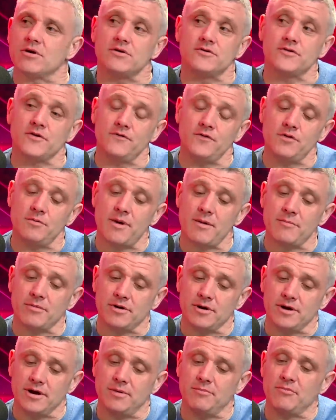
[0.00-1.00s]
because if you
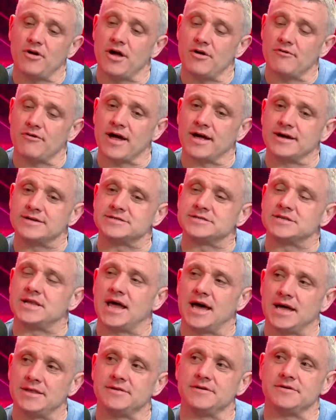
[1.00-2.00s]
remember, Imre Arrakis
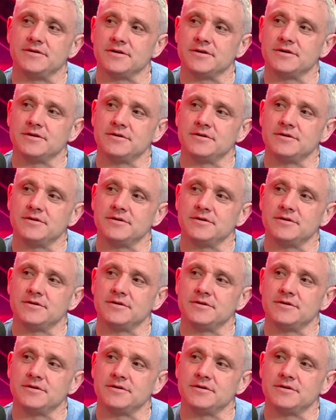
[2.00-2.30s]
landed,